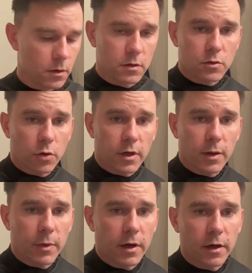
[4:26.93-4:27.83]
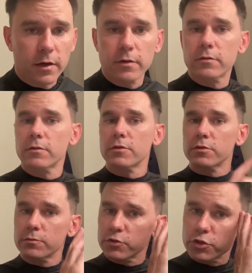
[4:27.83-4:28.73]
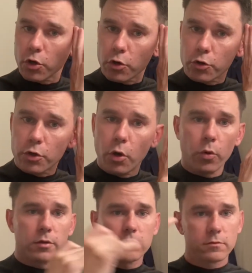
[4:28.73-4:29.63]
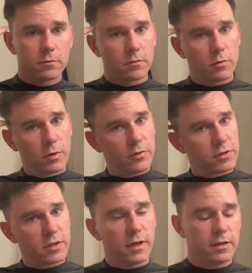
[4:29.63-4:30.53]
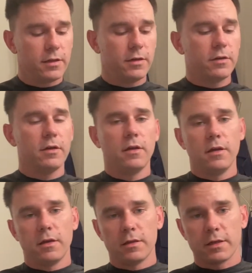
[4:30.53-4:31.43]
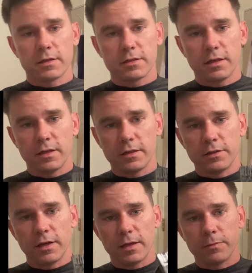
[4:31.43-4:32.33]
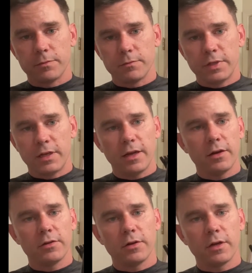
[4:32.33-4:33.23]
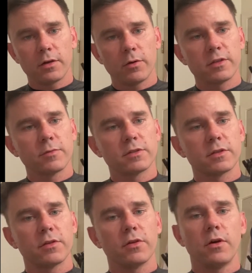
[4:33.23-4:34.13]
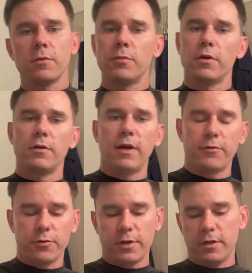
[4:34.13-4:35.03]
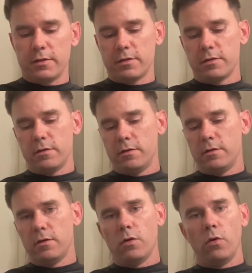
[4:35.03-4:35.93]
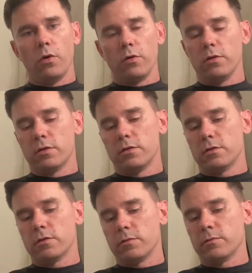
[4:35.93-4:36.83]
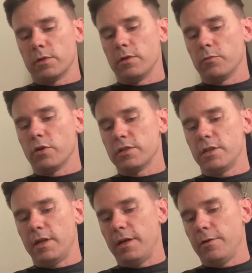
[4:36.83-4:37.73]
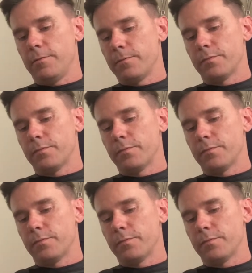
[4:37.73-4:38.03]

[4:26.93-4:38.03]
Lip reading: So I got my starter going around the side there. Like I said, you got a bit of hair in there, not quite as much as I thought, but after it gets oiled, I'm gonna brush that out.